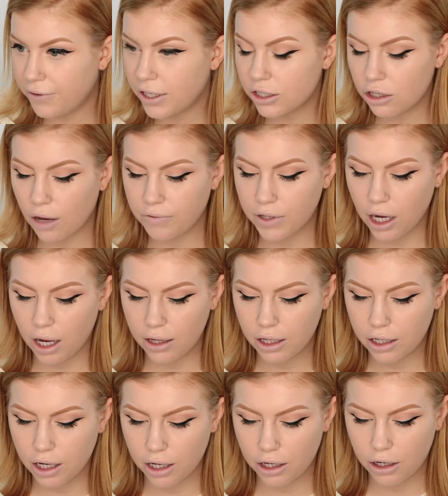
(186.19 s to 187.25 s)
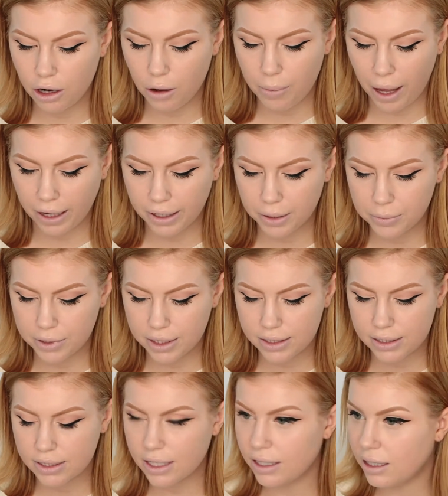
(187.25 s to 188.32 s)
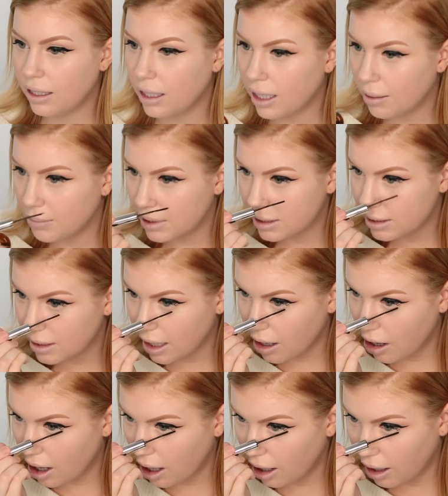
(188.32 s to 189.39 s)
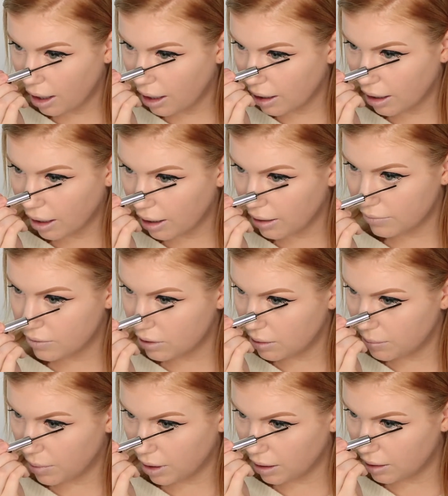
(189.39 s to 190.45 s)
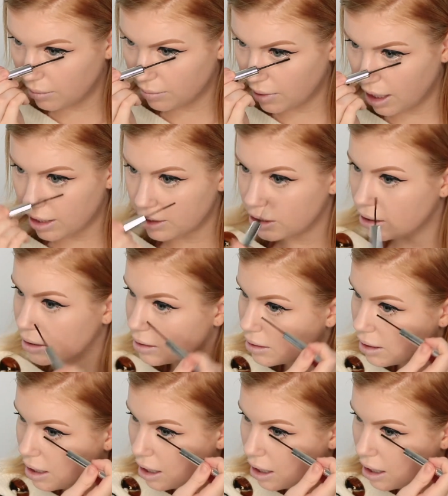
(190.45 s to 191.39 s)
finish off the eye look, I'm gonna go back in with the Skinny Mascara and kind of do the bottom lashes.